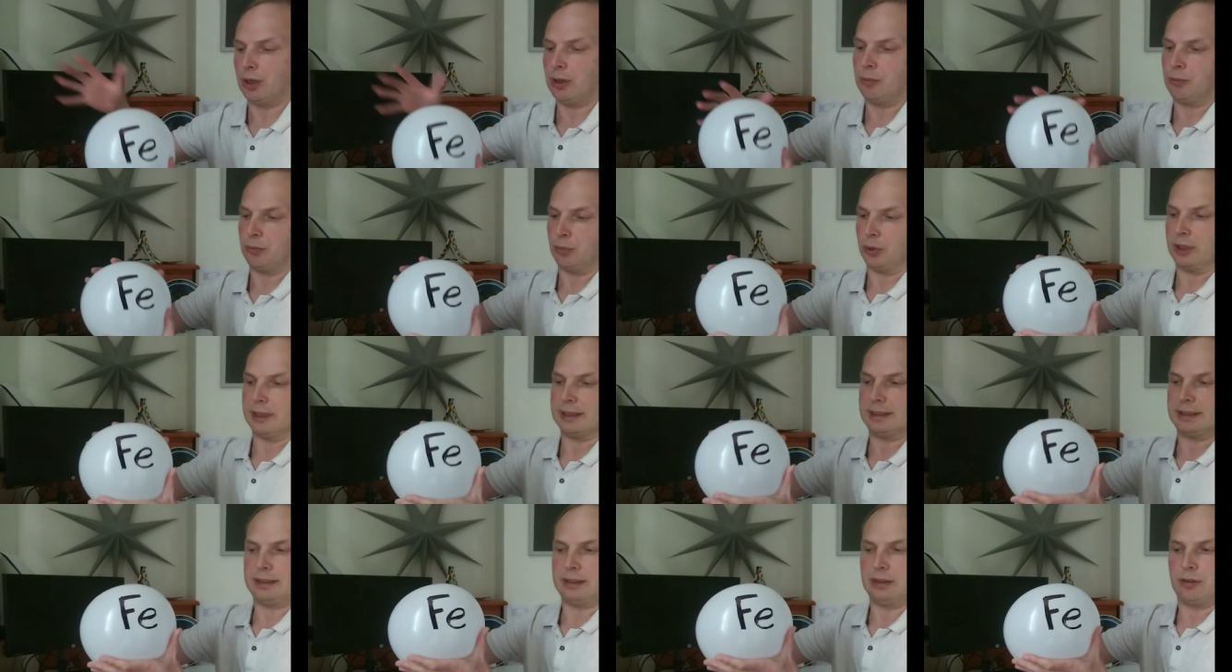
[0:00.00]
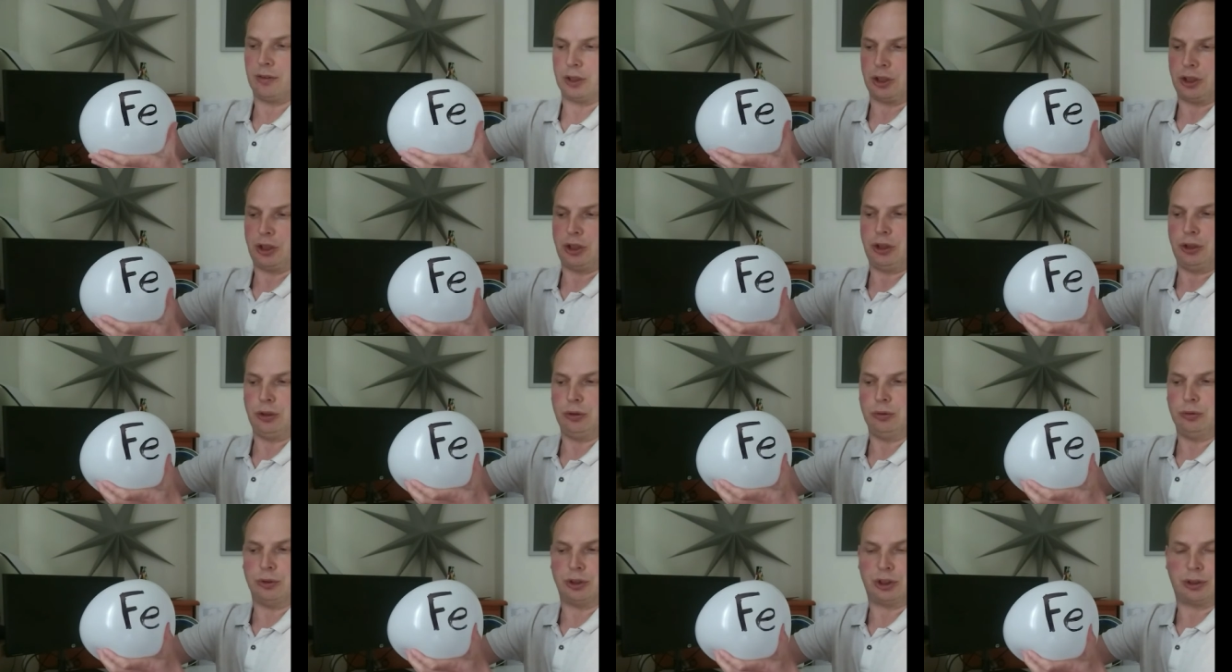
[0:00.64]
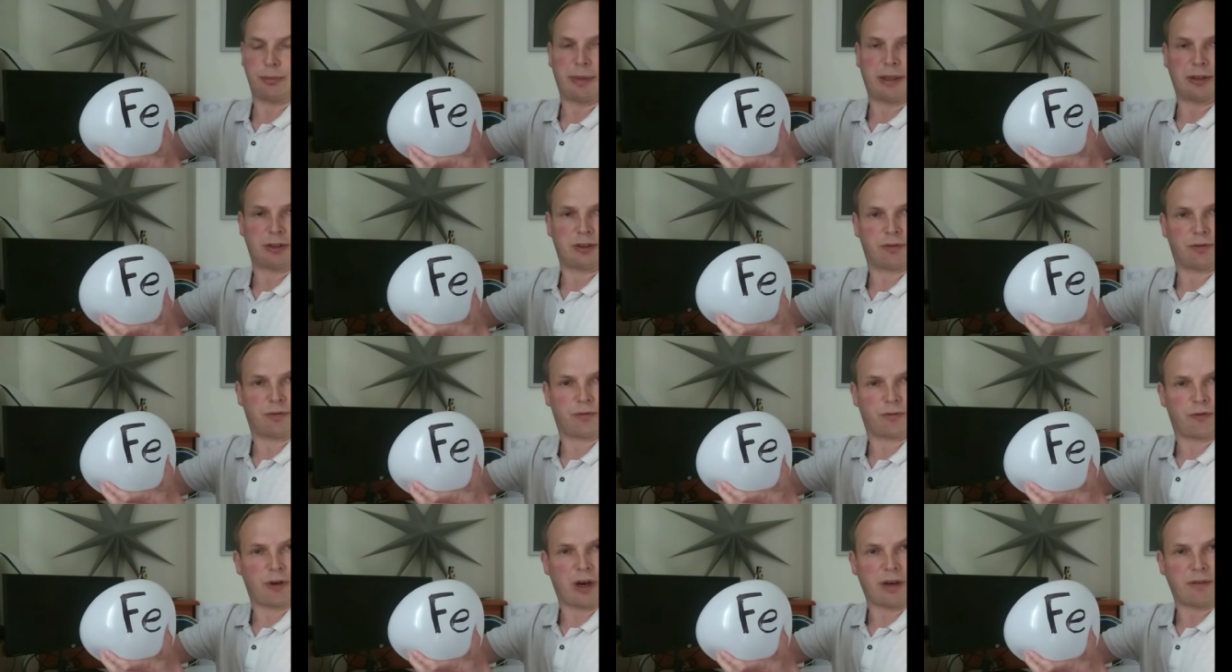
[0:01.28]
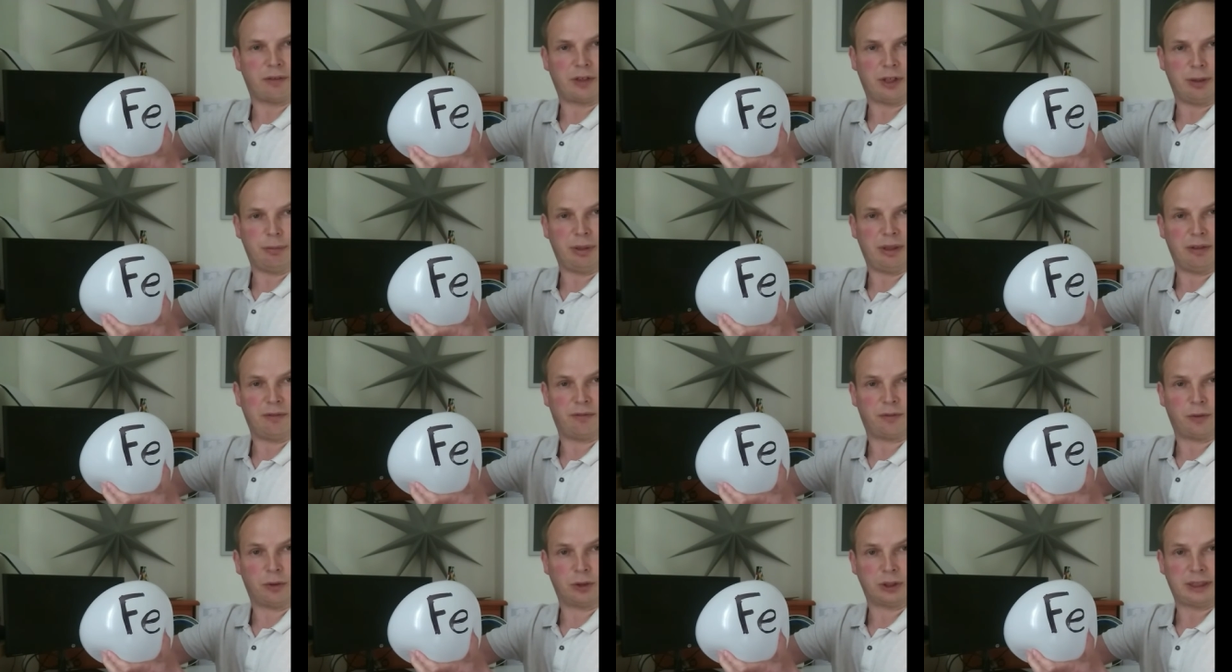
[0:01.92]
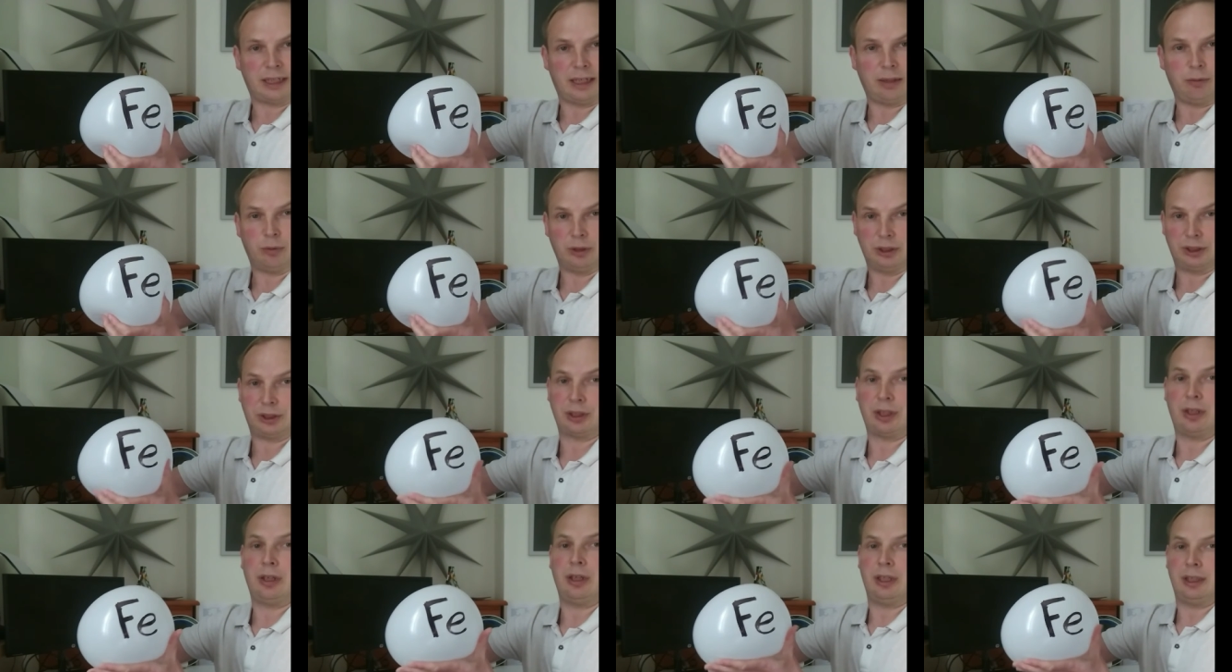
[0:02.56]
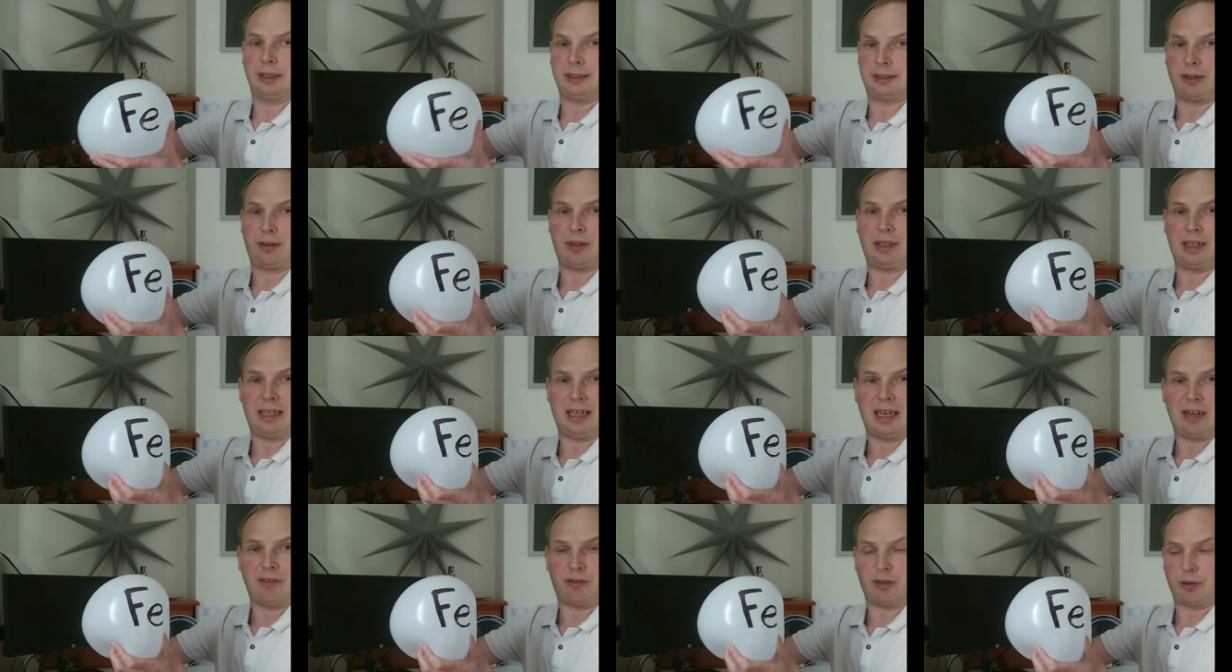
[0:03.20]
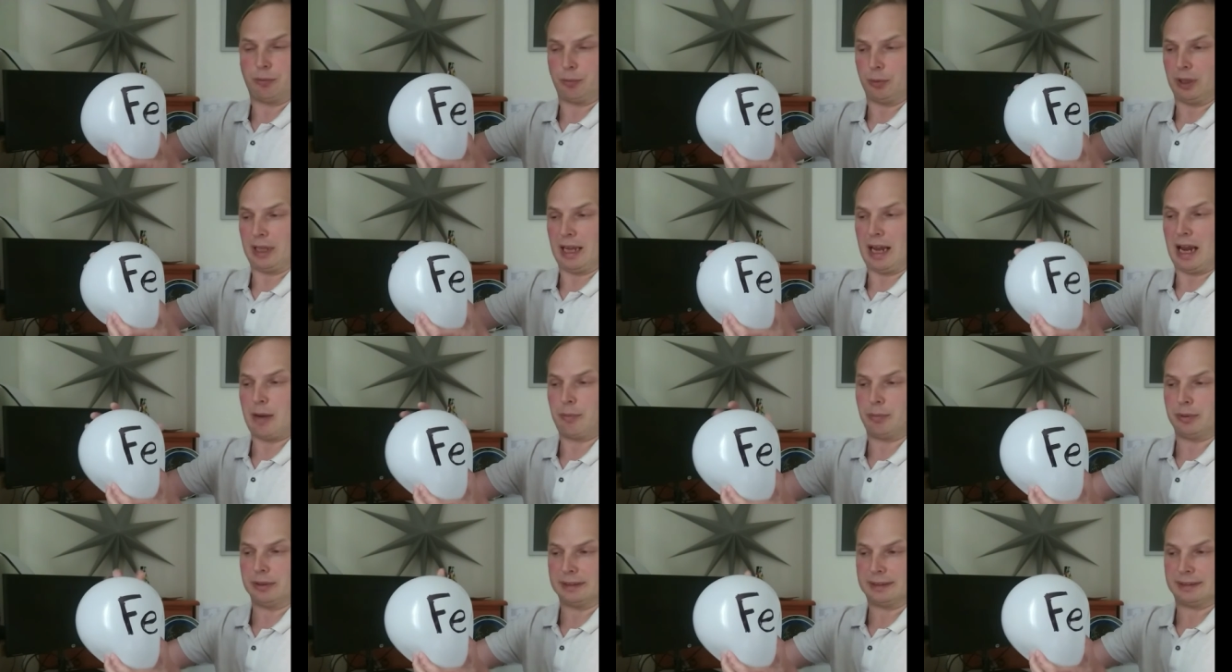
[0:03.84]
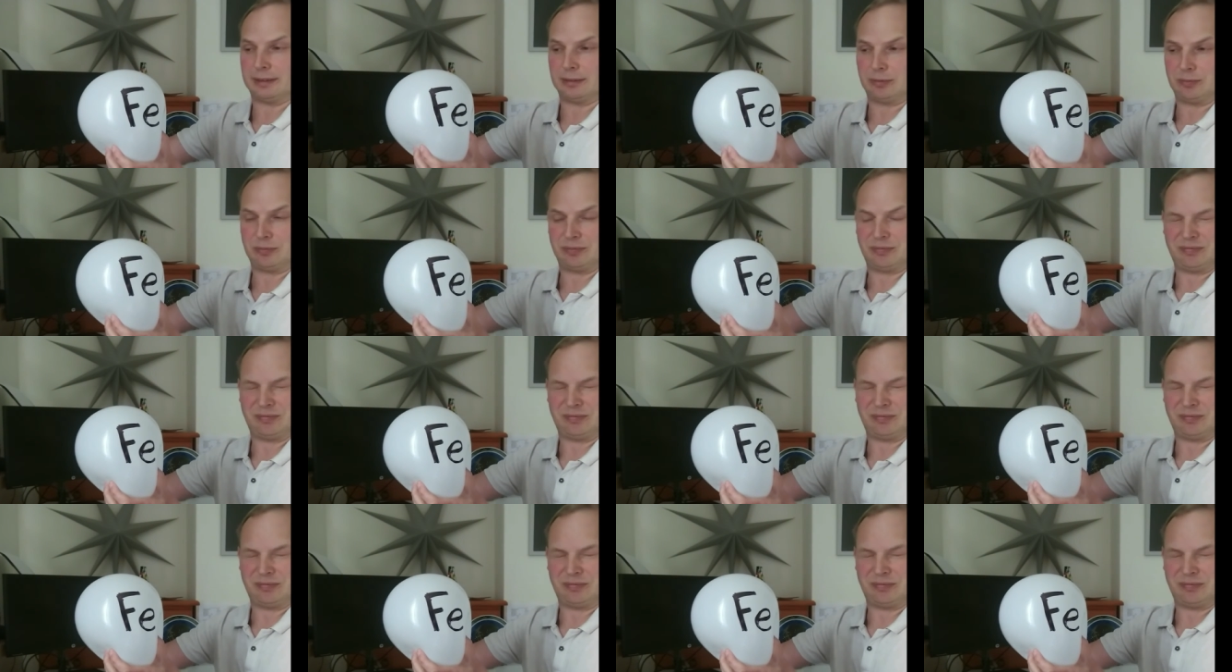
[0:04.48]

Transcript: but there's still the huge amount of gravity being forced inwards. So the inevitable happens.